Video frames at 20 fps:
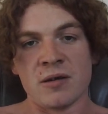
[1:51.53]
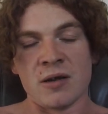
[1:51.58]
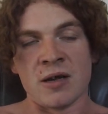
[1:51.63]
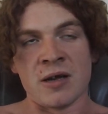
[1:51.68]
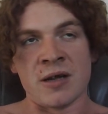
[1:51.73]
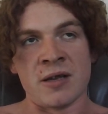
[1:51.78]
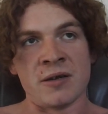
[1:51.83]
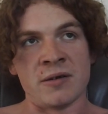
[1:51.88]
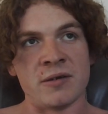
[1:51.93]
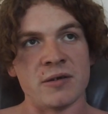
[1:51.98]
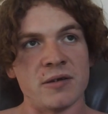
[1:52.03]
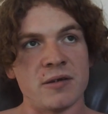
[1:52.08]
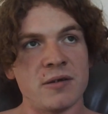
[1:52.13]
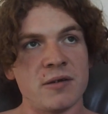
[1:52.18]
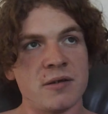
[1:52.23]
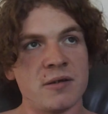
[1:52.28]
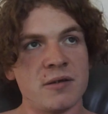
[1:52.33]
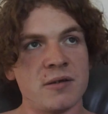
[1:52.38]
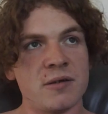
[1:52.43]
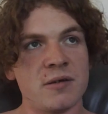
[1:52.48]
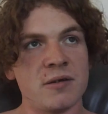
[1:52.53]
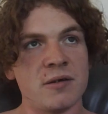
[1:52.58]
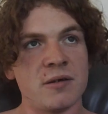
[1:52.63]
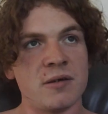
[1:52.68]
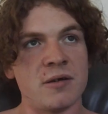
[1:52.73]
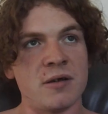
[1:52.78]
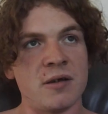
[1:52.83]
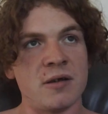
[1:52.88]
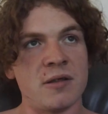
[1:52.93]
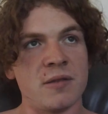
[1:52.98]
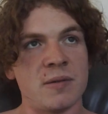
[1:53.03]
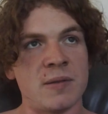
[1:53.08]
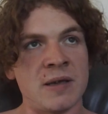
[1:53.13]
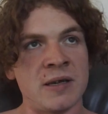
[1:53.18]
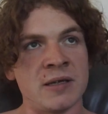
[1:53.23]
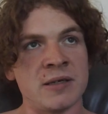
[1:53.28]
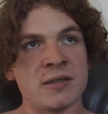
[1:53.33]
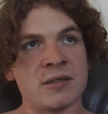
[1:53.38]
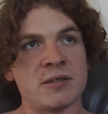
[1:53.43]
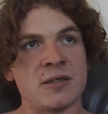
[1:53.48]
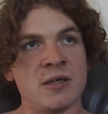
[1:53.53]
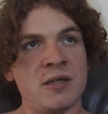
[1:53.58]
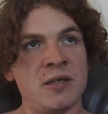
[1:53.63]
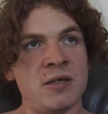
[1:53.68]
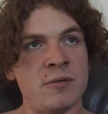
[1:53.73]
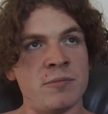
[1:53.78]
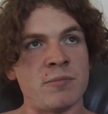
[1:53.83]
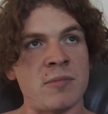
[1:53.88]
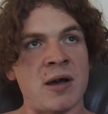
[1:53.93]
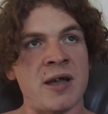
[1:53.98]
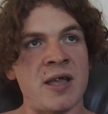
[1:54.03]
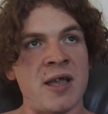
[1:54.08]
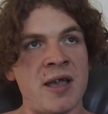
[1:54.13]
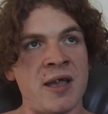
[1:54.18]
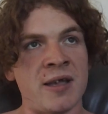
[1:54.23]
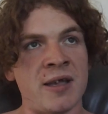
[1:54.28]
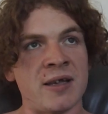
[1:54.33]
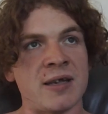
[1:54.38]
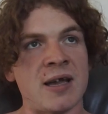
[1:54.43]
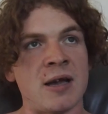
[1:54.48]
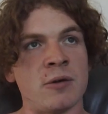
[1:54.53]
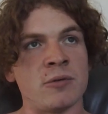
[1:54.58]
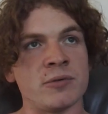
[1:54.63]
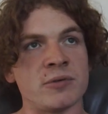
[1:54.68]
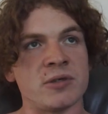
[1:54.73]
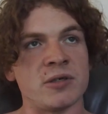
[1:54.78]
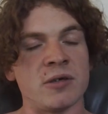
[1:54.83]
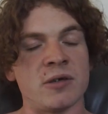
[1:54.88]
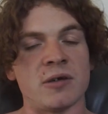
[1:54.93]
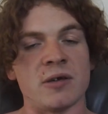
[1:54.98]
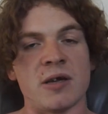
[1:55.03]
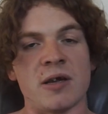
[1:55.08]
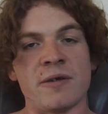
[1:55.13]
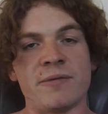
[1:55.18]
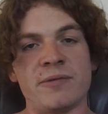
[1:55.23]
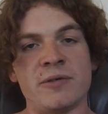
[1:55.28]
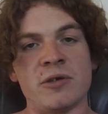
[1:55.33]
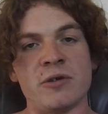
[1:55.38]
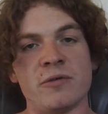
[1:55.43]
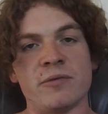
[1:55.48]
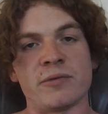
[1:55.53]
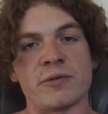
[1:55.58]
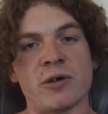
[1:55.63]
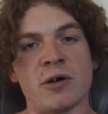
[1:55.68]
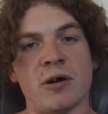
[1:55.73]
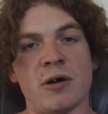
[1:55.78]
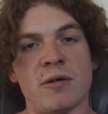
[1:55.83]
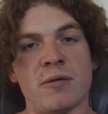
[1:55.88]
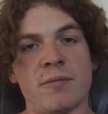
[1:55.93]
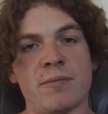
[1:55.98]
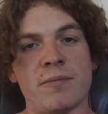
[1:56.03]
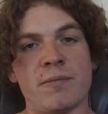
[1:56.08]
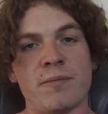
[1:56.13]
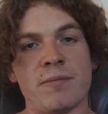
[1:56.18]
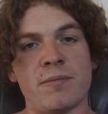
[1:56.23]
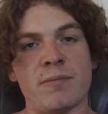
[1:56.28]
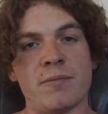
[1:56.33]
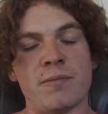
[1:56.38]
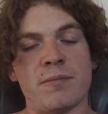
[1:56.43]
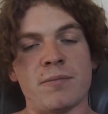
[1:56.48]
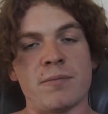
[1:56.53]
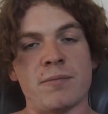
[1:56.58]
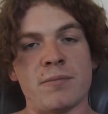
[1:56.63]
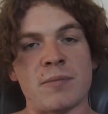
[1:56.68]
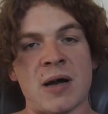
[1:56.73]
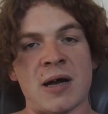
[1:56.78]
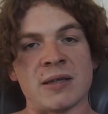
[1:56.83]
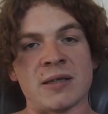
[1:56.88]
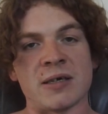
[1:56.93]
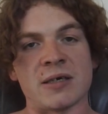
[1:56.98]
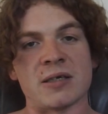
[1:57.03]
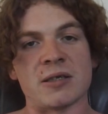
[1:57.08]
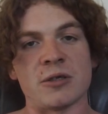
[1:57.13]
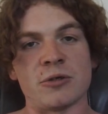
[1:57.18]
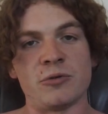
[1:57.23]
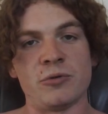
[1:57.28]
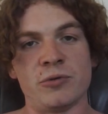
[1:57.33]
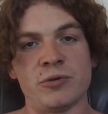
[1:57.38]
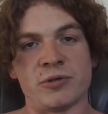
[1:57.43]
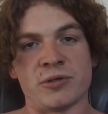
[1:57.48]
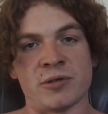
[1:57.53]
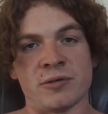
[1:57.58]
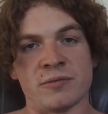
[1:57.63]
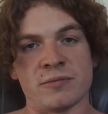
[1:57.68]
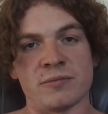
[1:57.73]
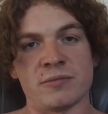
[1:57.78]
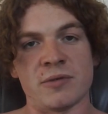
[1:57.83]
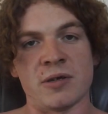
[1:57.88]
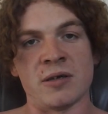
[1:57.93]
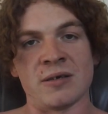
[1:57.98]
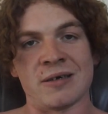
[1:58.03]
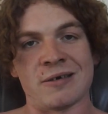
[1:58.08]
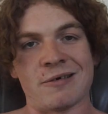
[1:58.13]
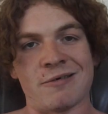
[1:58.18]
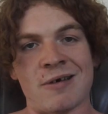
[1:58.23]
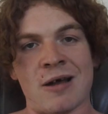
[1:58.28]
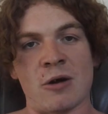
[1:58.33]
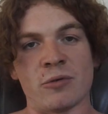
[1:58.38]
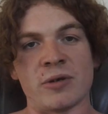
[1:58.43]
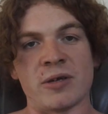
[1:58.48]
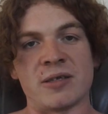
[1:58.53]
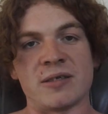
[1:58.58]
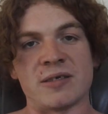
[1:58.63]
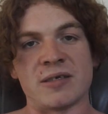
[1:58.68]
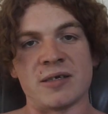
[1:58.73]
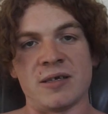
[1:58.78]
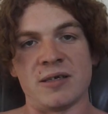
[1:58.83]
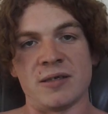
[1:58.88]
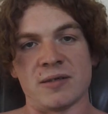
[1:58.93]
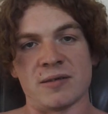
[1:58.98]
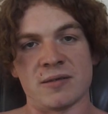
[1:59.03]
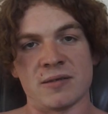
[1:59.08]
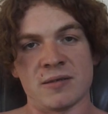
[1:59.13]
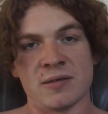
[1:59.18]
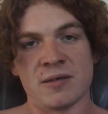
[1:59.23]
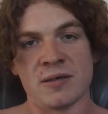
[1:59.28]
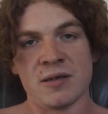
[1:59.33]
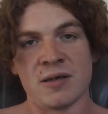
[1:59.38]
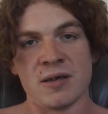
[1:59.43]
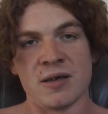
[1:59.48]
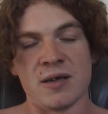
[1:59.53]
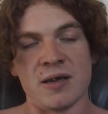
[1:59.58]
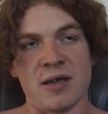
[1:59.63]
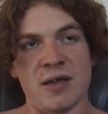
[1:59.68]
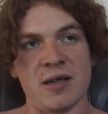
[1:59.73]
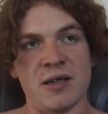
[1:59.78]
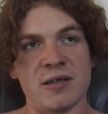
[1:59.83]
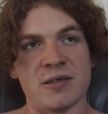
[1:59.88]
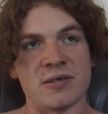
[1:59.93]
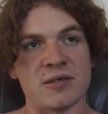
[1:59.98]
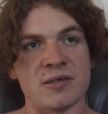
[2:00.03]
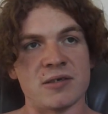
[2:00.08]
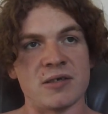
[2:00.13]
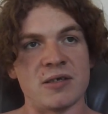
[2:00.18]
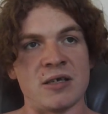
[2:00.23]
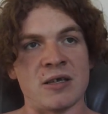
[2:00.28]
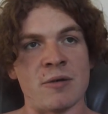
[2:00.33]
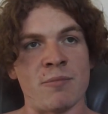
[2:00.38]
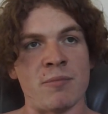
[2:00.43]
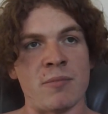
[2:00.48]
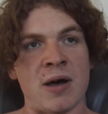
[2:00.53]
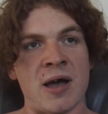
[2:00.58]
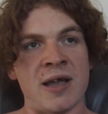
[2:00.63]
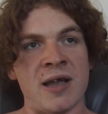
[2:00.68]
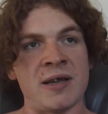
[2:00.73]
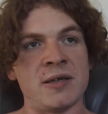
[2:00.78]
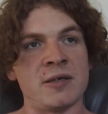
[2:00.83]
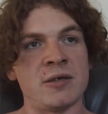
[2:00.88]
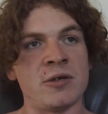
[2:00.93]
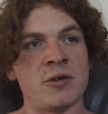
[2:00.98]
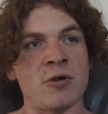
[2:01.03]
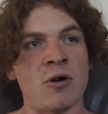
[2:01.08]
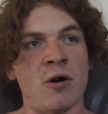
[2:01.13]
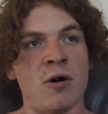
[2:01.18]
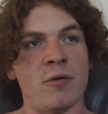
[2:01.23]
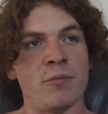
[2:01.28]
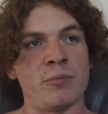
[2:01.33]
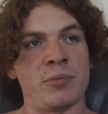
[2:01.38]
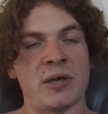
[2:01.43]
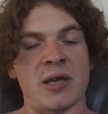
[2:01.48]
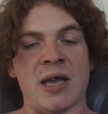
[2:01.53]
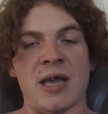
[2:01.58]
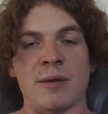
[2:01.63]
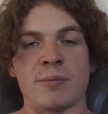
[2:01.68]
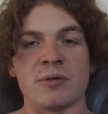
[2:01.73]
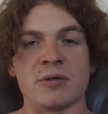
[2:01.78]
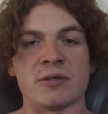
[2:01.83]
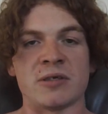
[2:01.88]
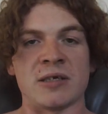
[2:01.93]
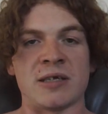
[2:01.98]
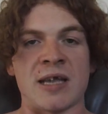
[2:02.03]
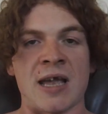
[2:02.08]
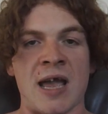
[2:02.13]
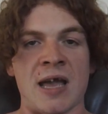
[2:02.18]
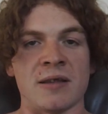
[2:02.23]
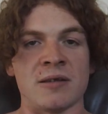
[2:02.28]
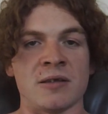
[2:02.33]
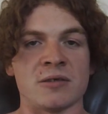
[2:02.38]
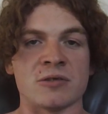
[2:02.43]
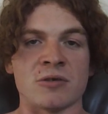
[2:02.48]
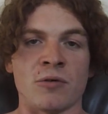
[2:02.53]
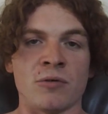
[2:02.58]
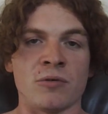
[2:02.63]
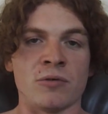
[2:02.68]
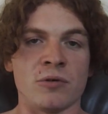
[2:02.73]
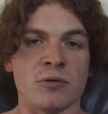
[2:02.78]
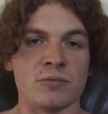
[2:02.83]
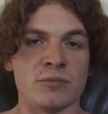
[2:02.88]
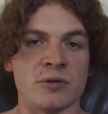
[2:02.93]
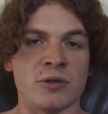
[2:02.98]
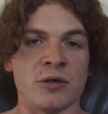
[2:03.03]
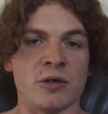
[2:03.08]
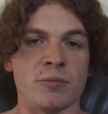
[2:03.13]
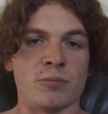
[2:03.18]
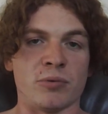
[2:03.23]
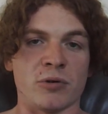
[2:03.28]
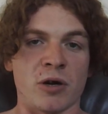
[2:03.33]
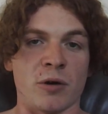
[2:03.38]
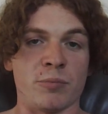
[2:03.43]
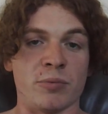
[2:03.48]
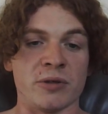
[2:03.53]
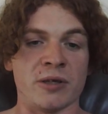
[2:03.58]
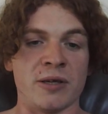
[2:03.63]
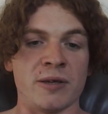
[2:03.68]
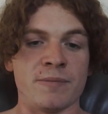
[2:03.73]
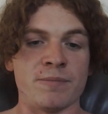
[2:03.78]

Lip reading: And things that you might encounter if you've got malocclusion and crowded teeth is you might not be able to get the tongue up there properly